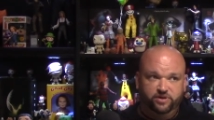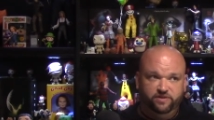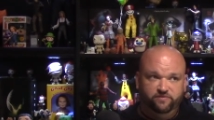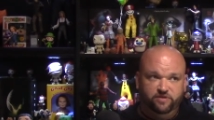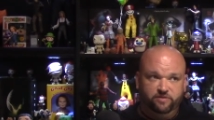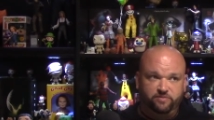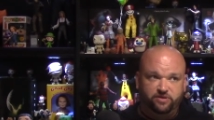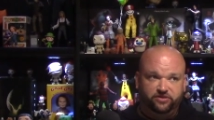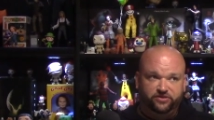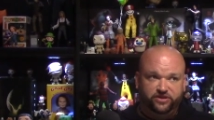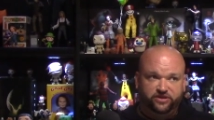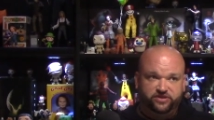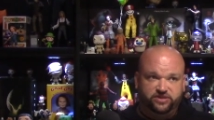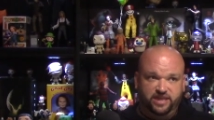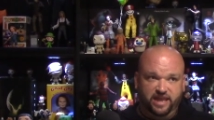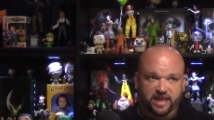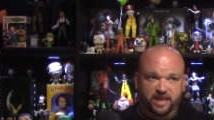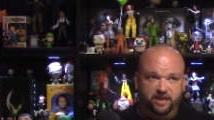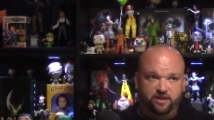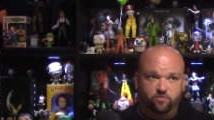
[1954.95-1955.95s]
But if you built it
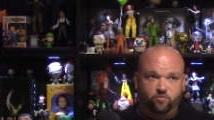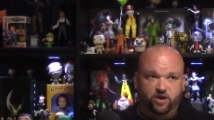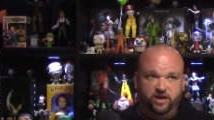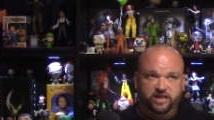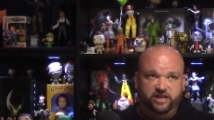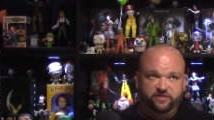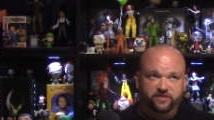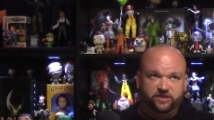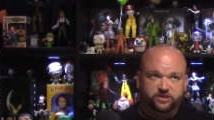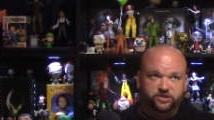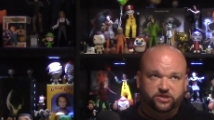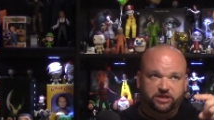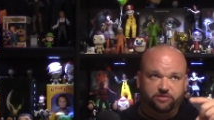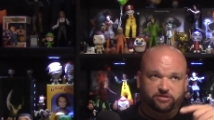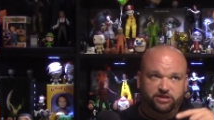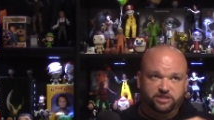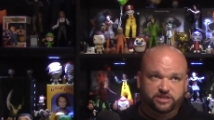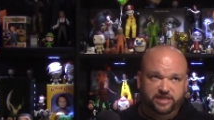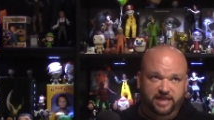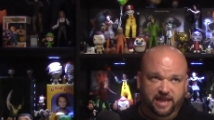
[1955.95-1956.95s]
then, why didn't they just
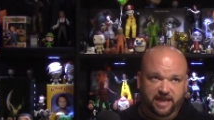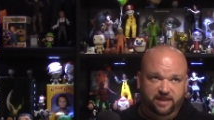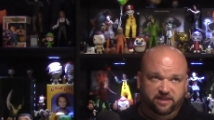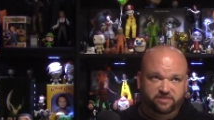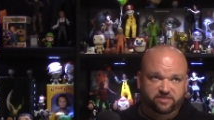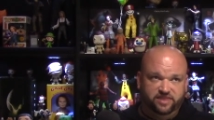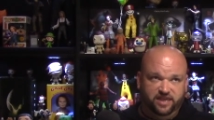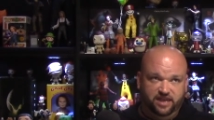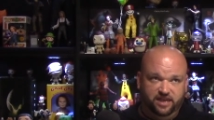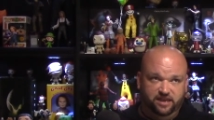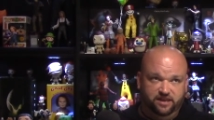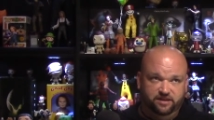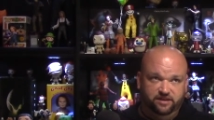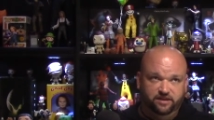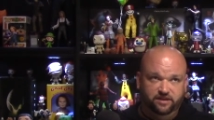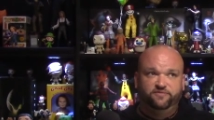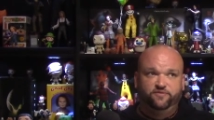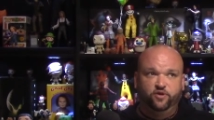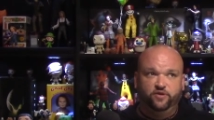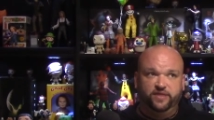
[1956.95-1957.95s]
come and attack then
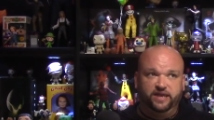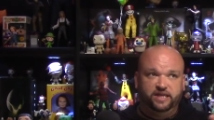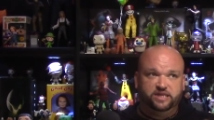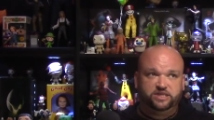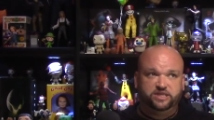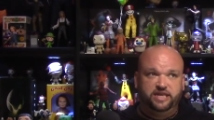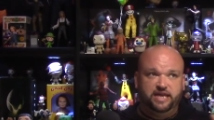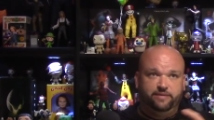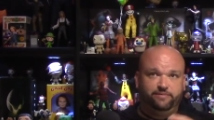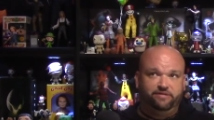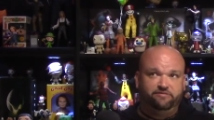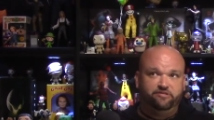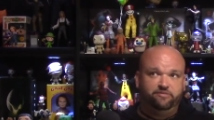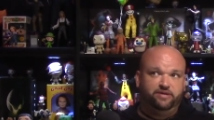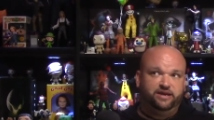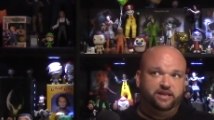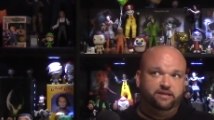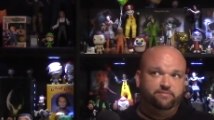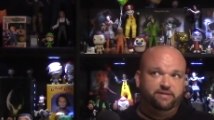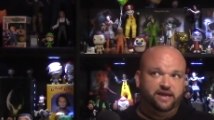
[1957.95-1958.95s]
before they could snap
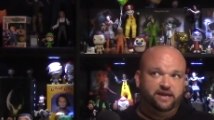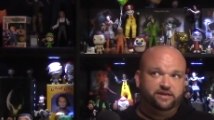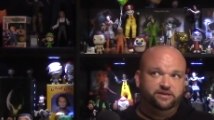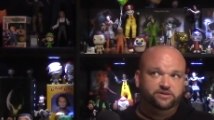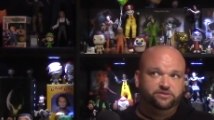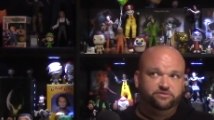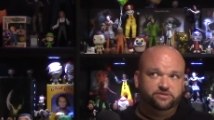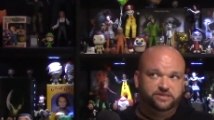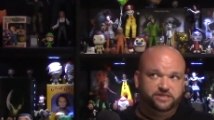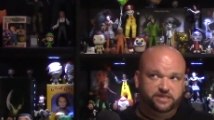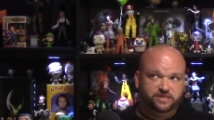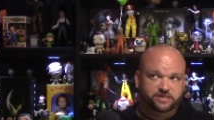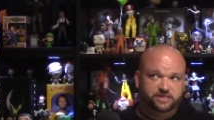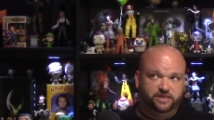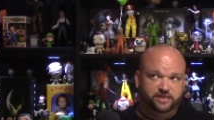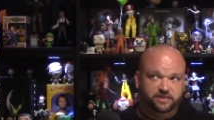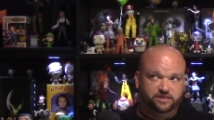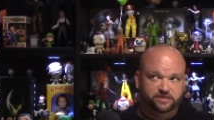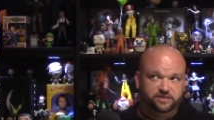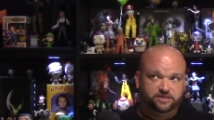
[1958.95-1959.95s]
everybody back into
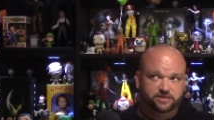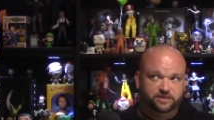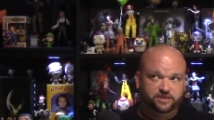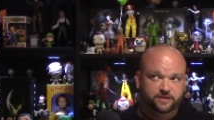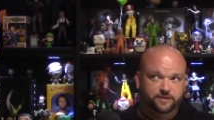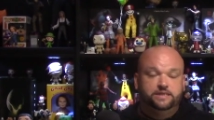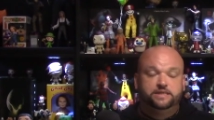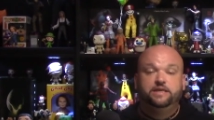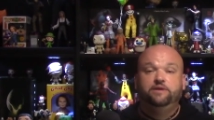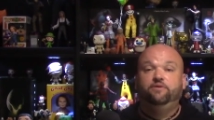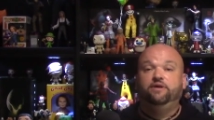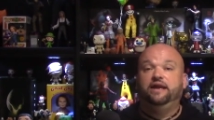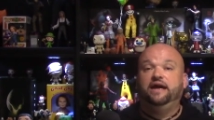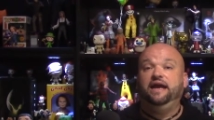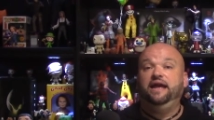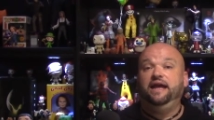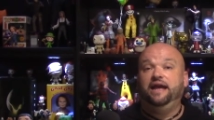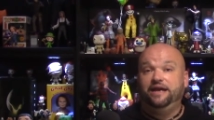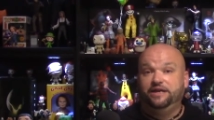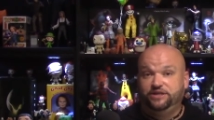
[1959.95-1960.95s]
existence? See, what
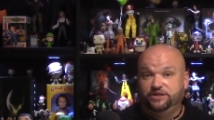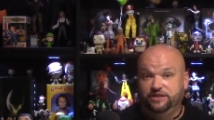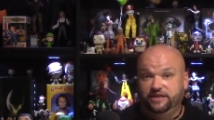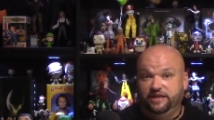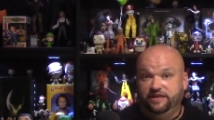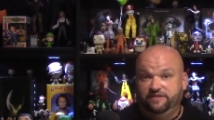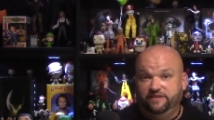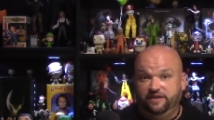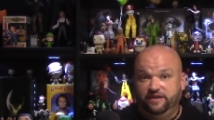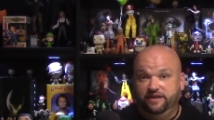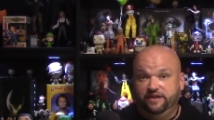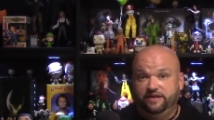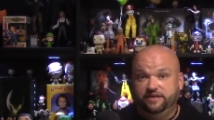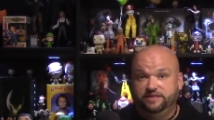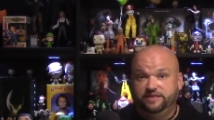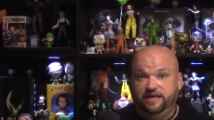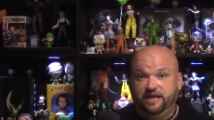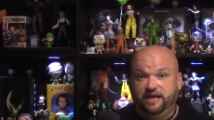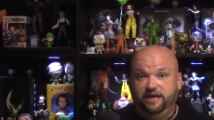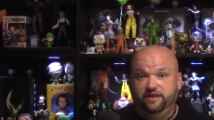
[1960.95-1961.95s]
I actually think
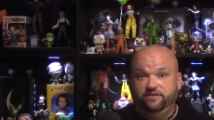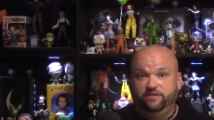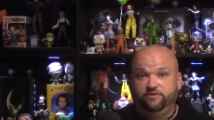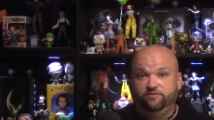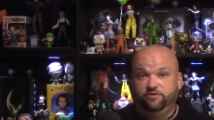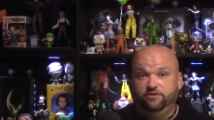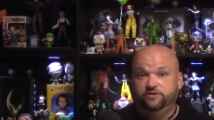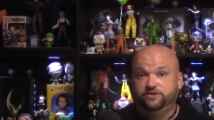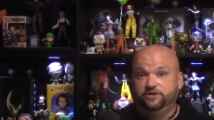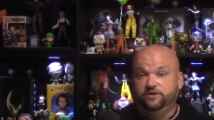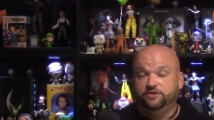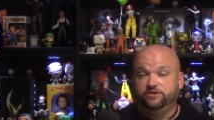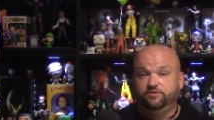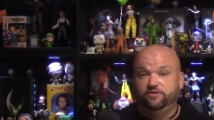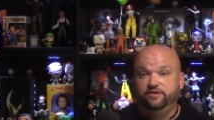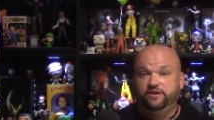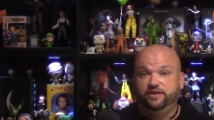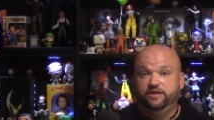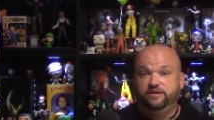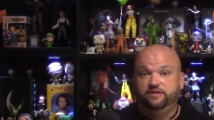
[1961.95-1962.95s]
is that the Russos
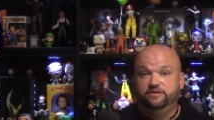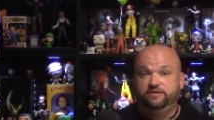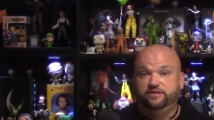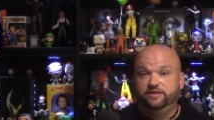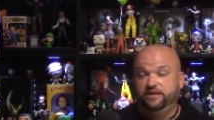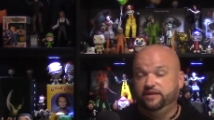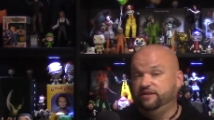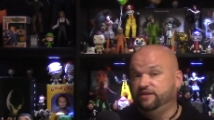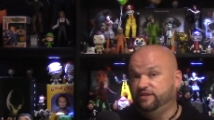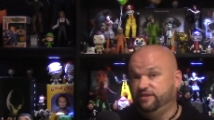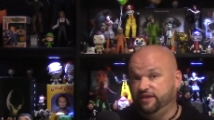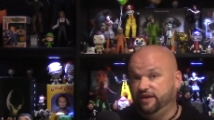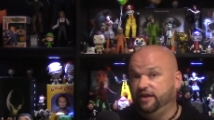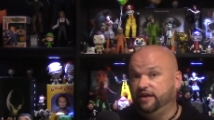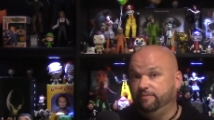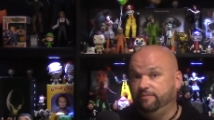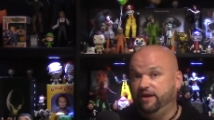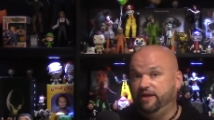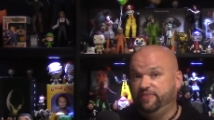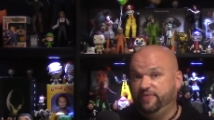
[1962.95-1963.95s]
really didn't
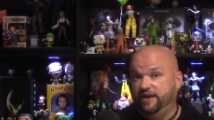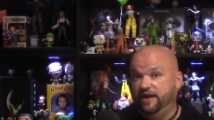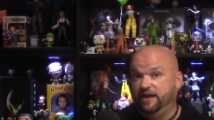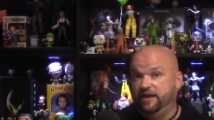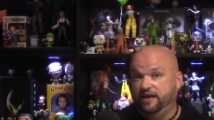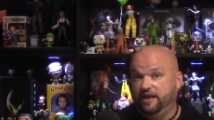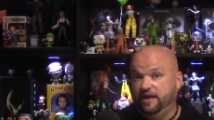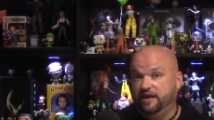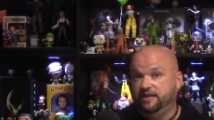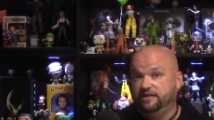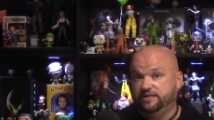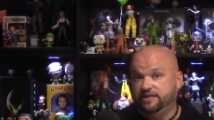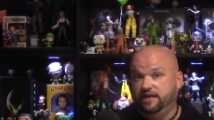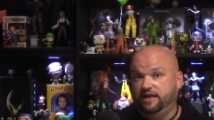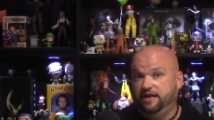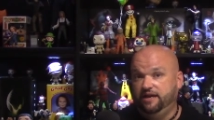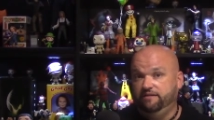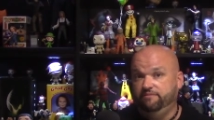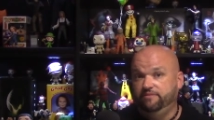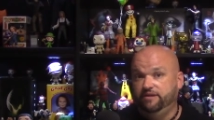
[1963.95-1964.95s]
think about that ahead of
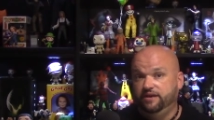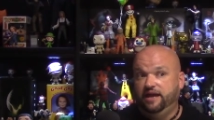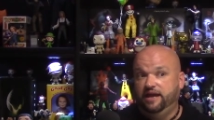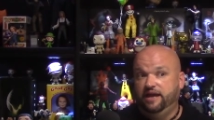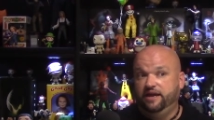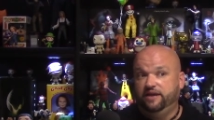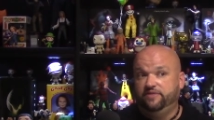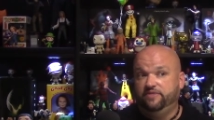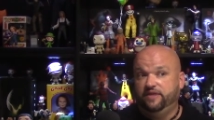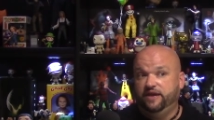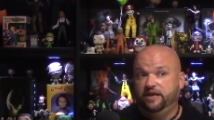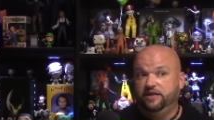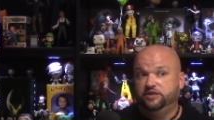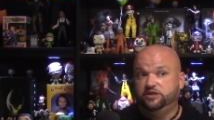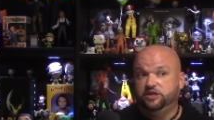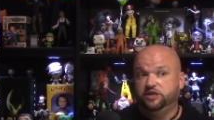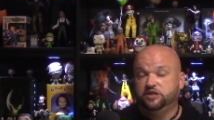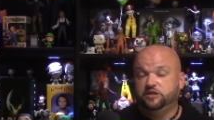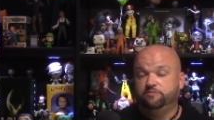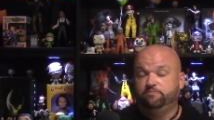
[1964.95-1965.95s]
time, and they
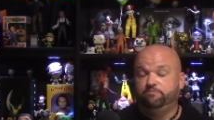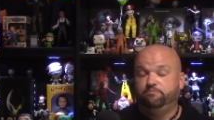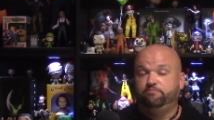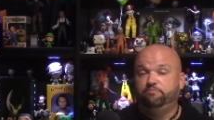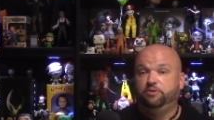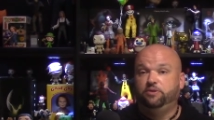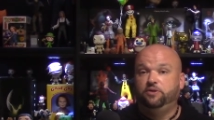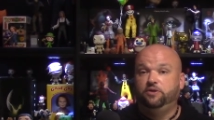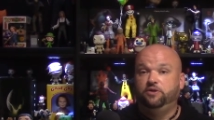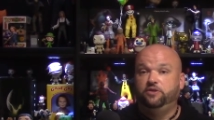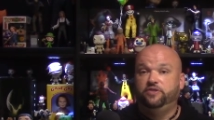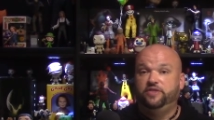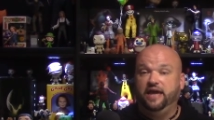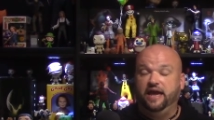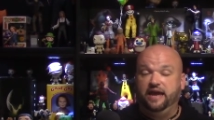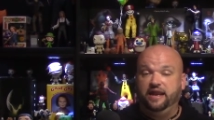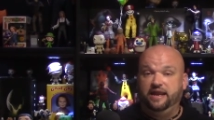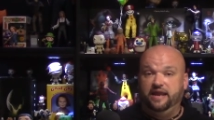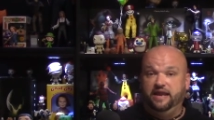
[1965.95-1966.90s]
just pulled that